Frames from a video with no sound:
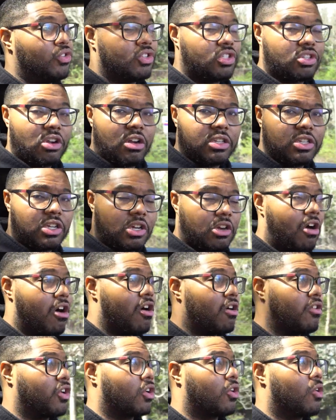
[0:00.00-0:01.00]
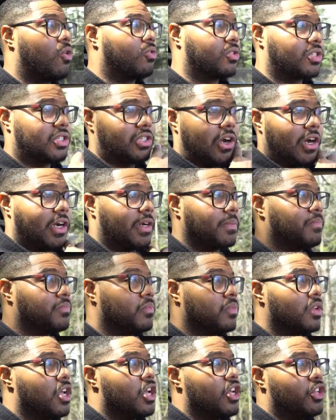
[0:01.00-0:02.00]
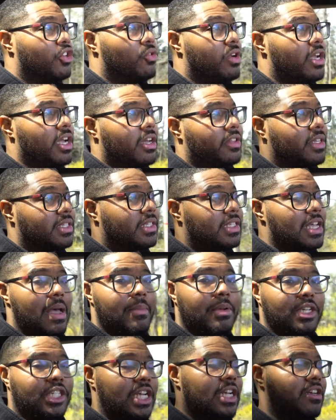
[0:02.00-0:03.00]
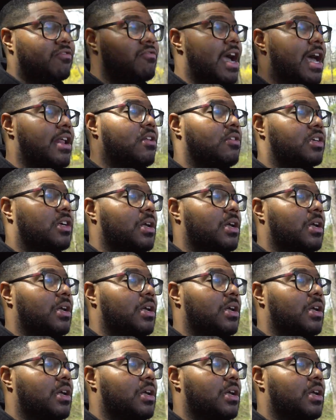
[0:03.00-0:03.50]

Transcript: you start the car on a cold start, you hear this timing chain rattle.